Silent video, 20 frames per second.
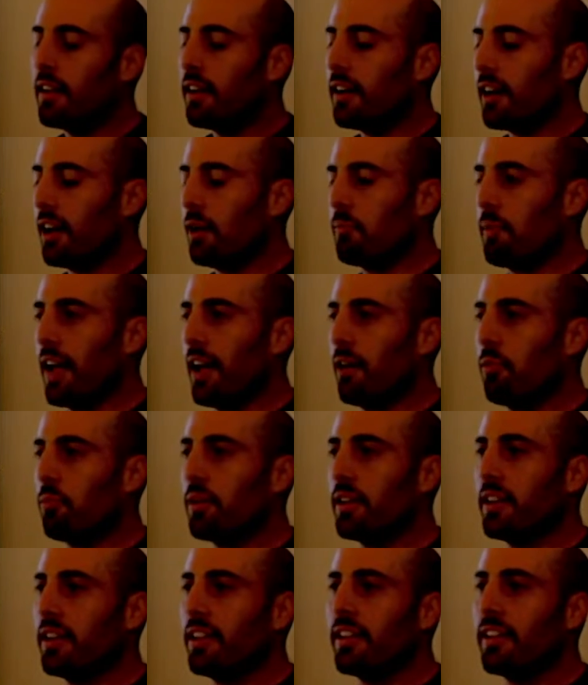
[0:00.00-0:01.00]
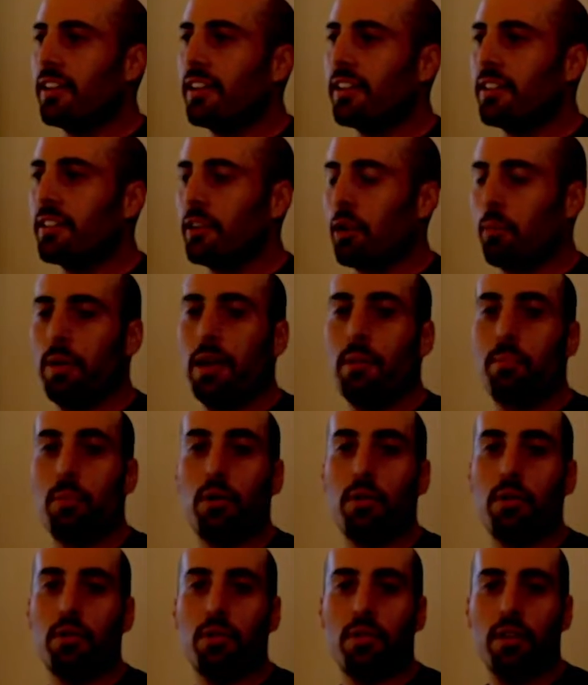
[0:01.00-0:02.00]
And there are
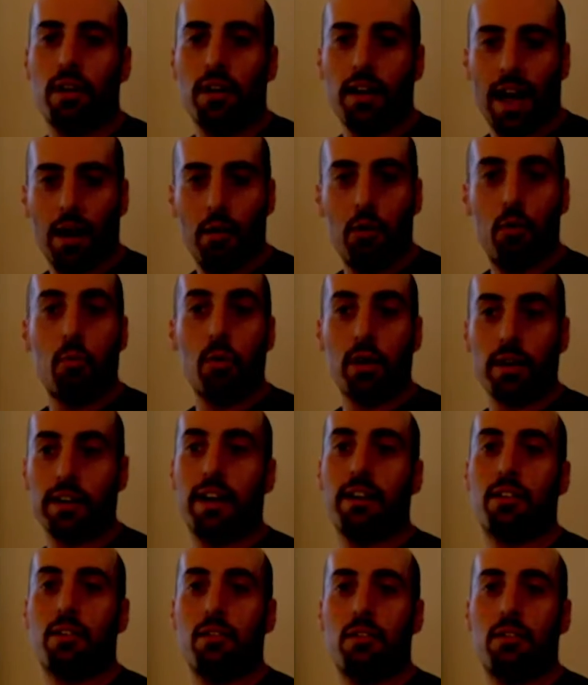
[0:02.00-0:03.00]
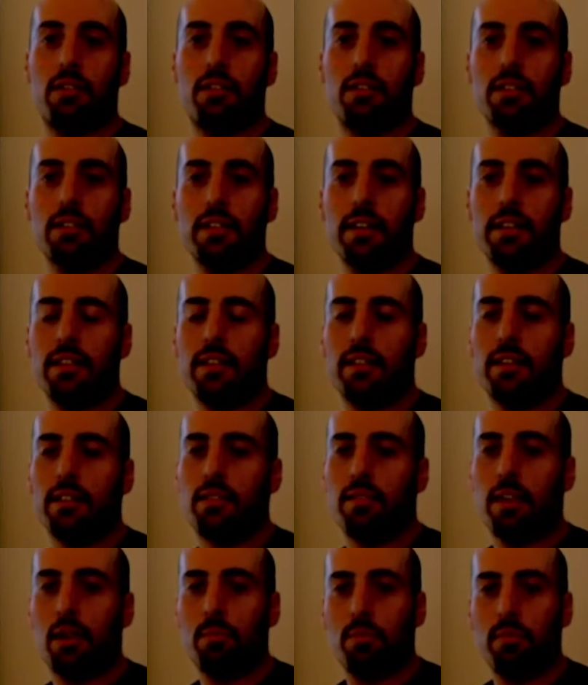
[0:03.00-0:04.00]
people who work at Google in the
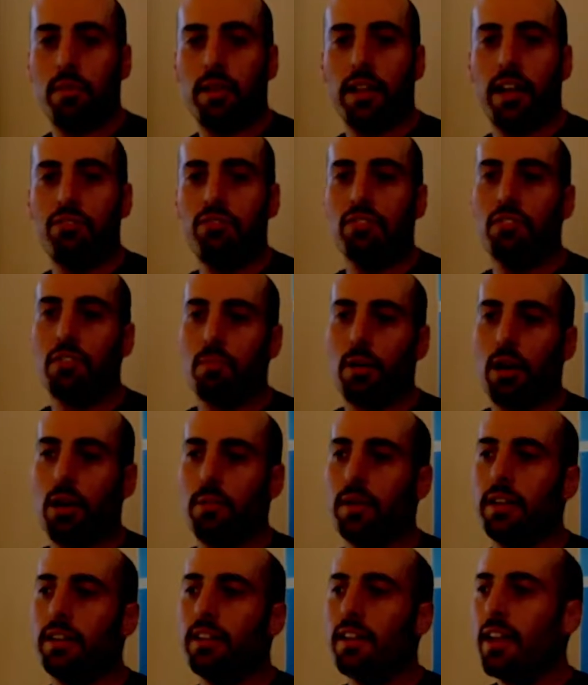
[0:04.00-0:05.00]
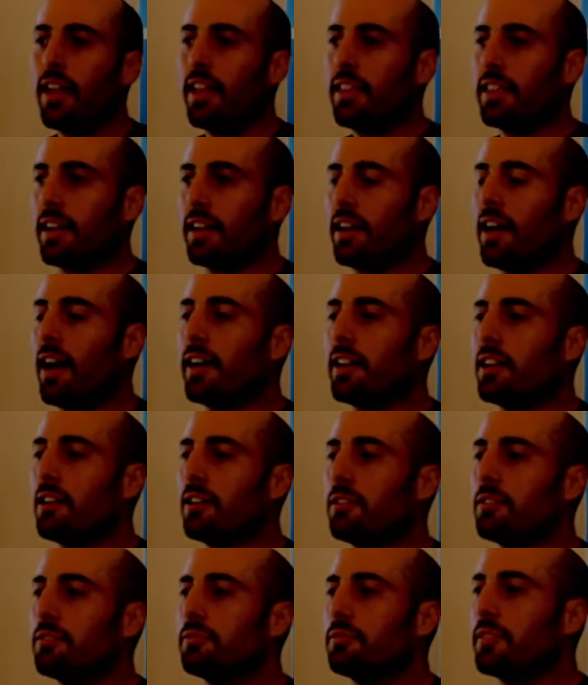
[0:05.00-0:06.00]
developer relations department that kind
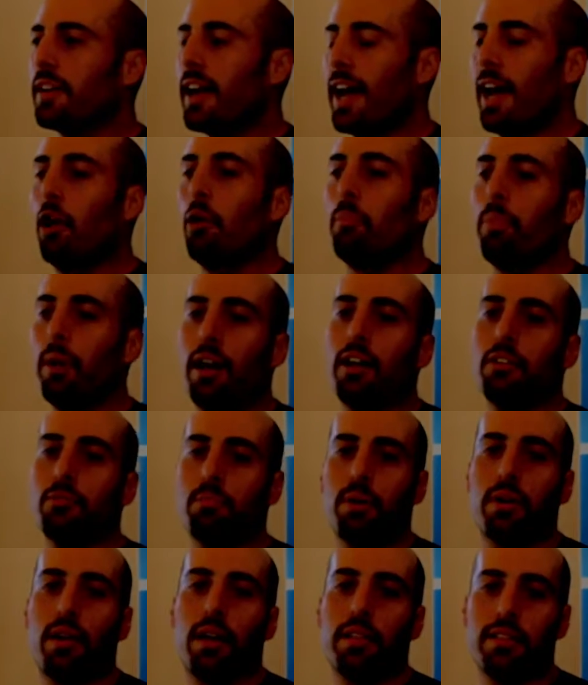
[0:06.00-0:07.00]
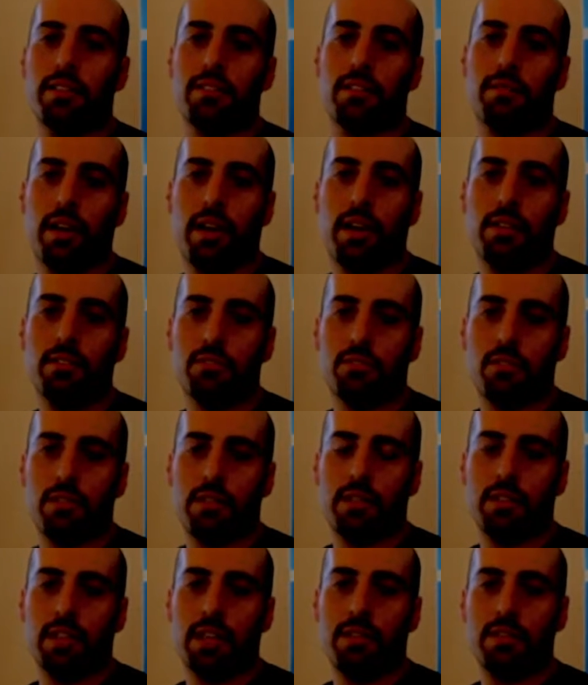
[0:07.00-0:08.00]
of help us put on these events. So
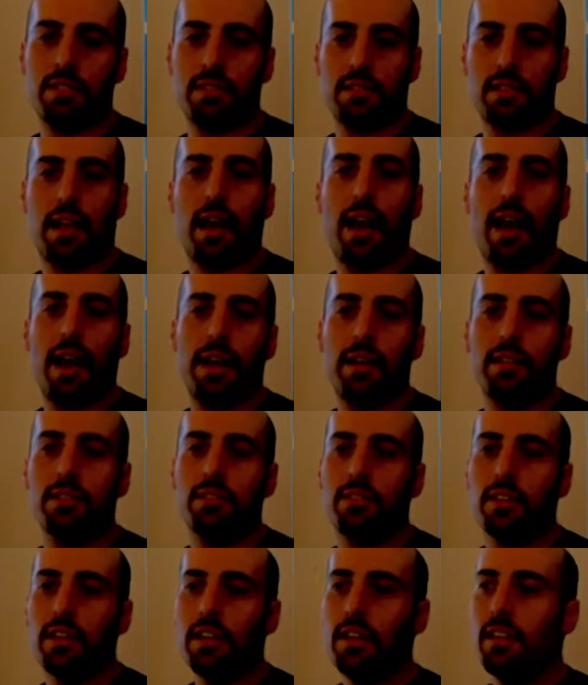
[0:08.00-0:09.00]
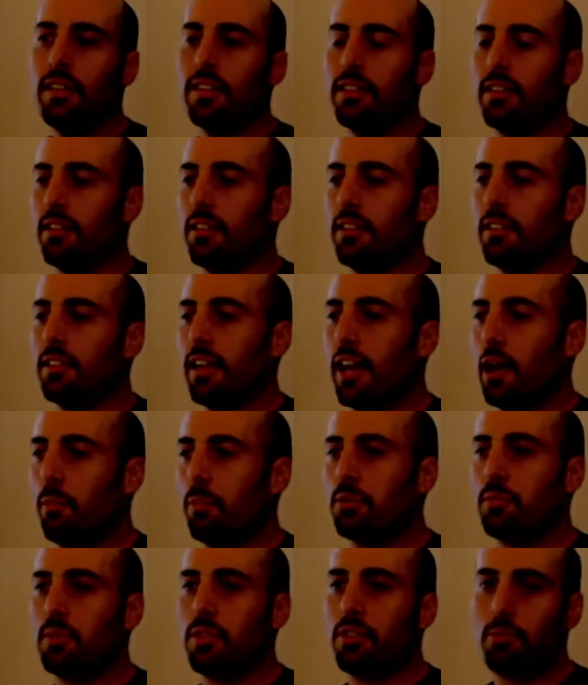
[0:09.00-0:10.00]
they'll give us slides, they'll help
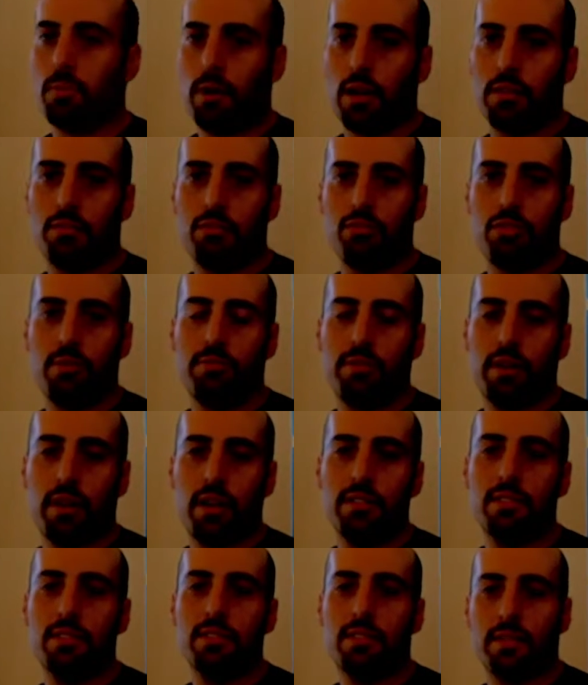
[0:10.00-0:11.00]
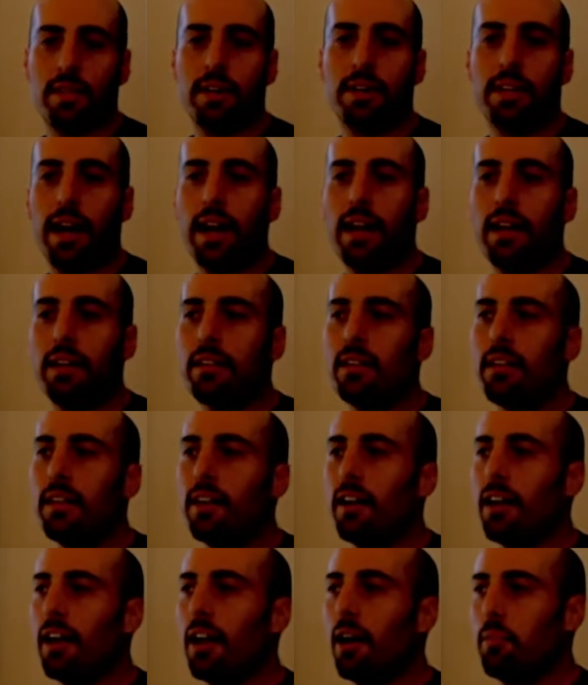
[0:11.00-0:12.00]
us with the sponsorship funds and stuff like that,
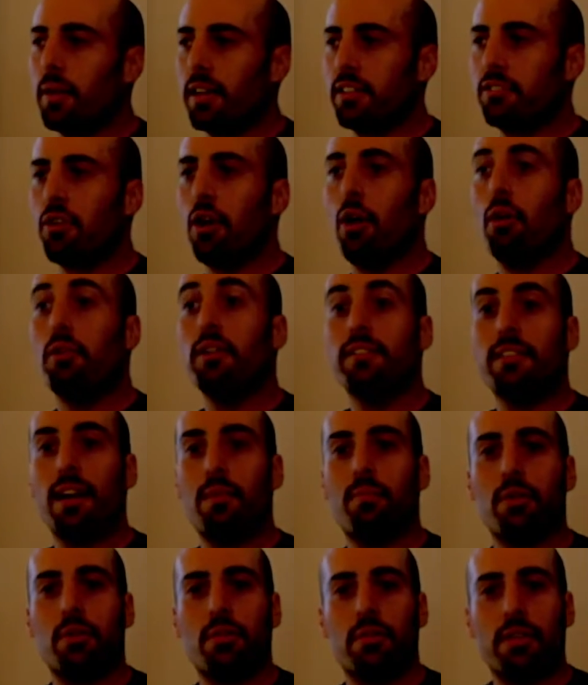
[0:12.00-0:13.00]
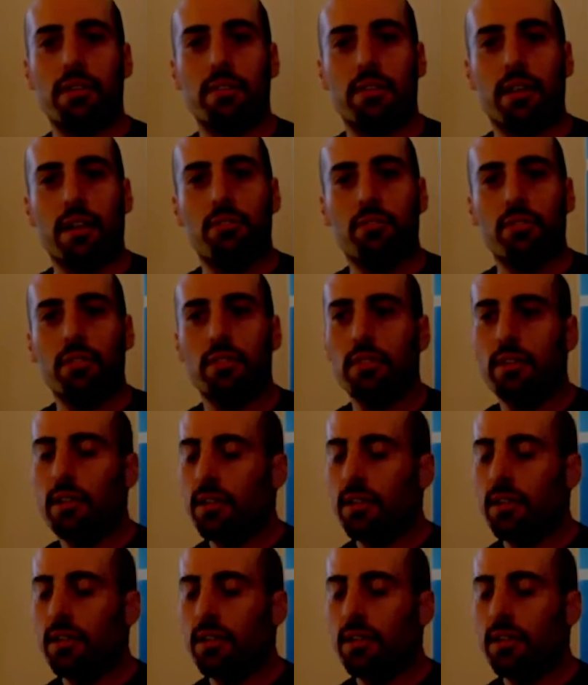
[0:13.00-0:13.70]
but it's a totally separate organization.